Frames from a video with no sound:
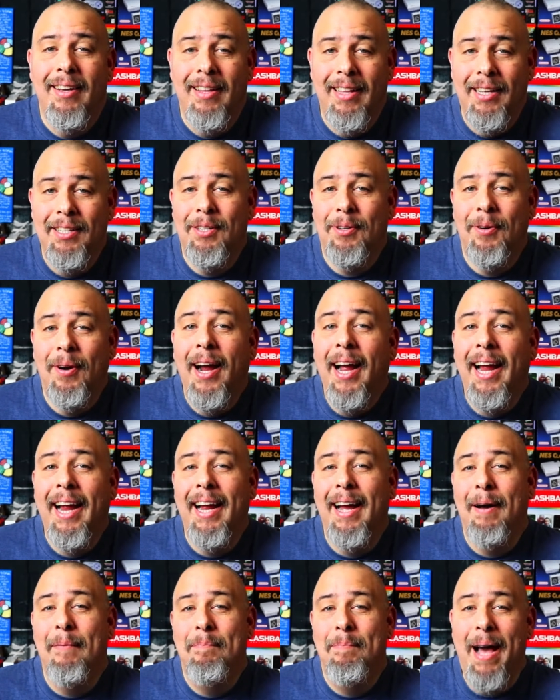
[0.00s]
That's
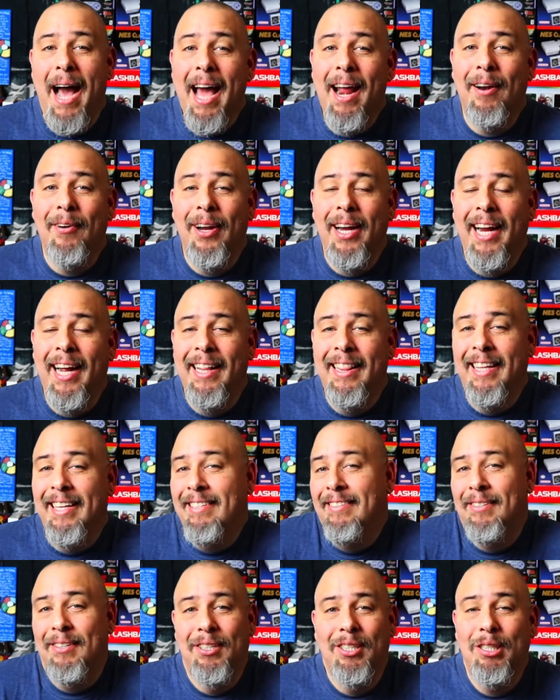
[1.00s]
right, a battery. And
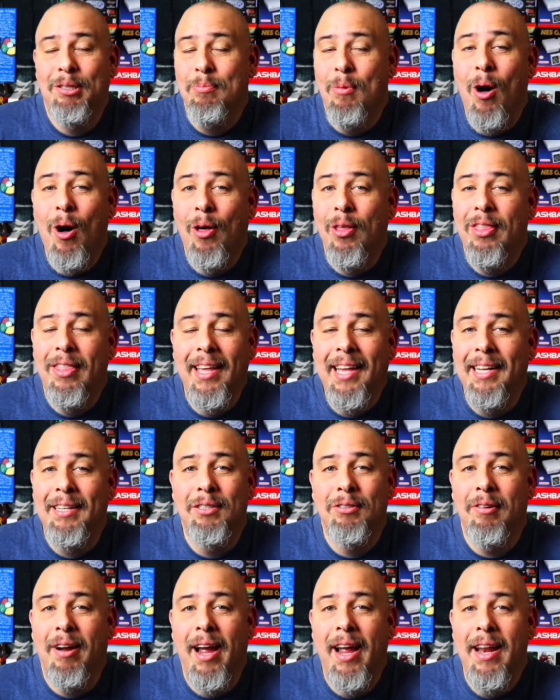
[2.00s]
these are small
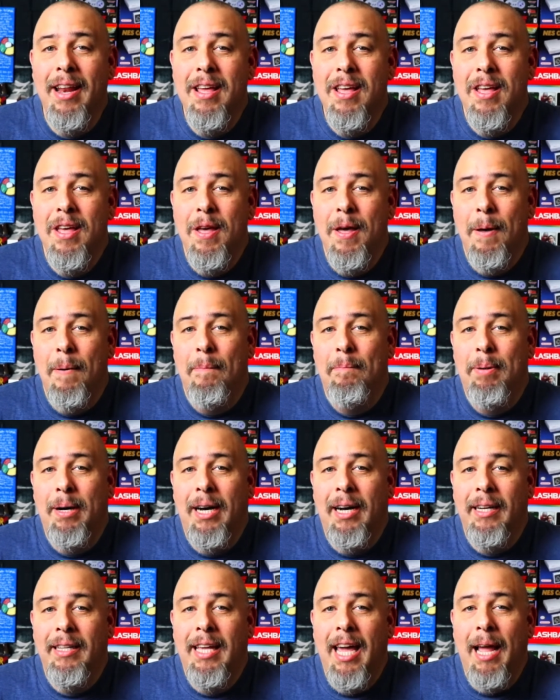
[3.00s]
things, right?
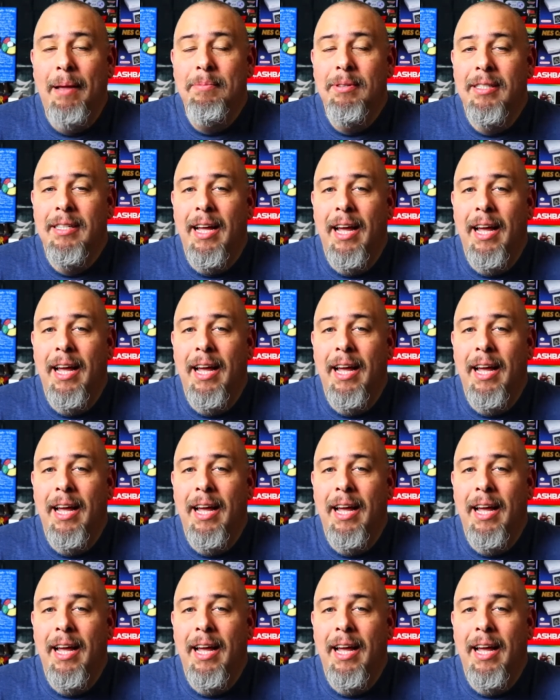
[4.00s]
But games